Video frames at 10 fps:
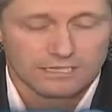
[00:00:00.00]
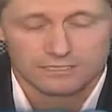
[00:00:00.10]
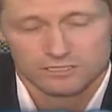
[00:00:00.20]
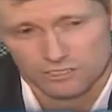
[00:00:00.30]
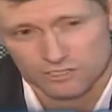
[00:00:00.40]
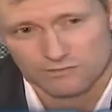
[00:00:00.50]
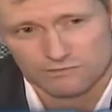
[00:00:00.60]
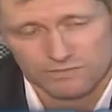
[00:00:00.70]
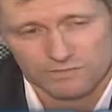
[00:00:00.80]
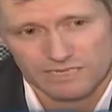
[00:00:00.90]
It's a
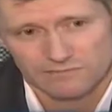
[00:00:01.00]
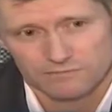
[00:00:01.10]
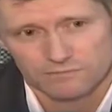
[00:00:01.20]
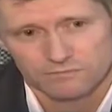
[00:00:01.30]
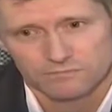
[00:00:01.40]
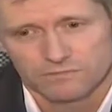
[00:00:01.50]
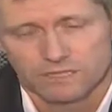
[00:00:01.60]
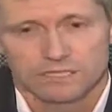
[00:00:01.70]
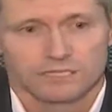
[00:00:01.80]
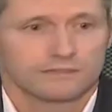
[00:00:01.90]
software platform
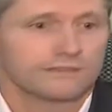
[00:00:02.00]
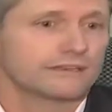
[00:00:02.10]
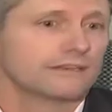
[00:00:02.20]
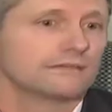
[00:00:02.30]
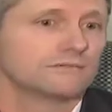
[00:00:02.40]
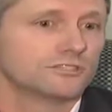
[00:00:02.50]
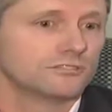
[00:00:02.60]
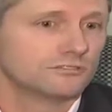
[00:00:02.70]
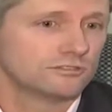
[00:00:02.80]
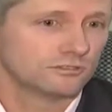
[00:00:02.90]
that enables
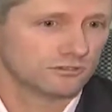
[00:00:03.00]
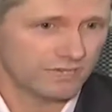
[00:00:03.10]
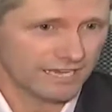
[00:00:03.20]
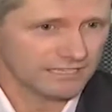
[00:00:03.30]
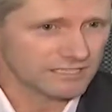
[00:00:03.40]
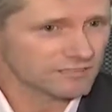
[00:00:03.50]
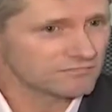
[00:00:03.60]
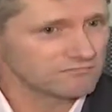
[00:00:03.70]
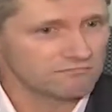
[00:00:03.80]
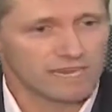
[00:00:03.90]
you to create,
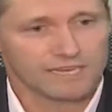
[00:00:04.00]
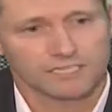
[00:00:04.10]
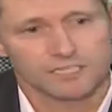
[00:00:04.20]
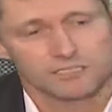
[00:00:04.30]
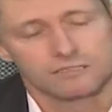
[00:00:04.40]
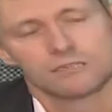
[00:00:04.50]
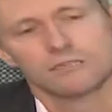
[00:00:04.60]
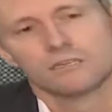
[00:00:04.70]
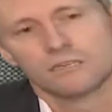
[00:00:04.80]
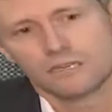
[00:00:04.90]
manage,
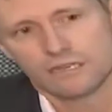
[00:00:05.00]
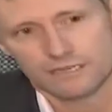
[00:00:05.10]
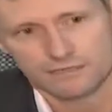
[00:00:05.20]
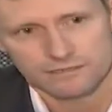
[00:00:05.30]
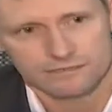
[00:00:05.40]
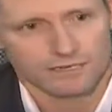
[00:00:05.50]
and